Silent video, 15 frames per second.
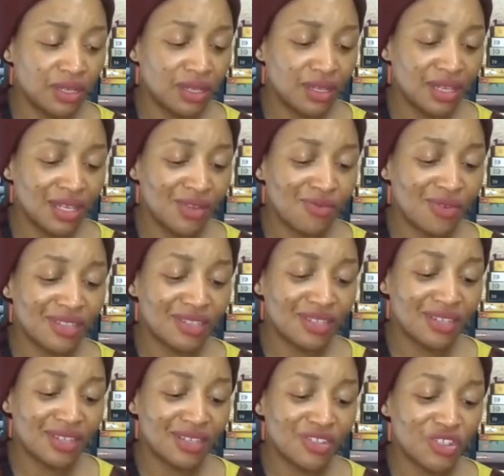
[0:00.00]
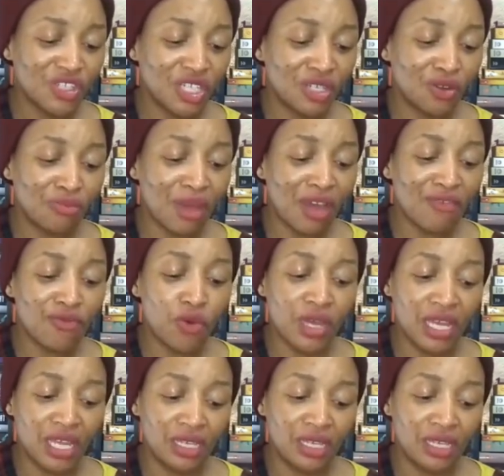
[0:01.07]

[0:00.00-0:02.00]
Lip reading: He rested his chin on my forehead.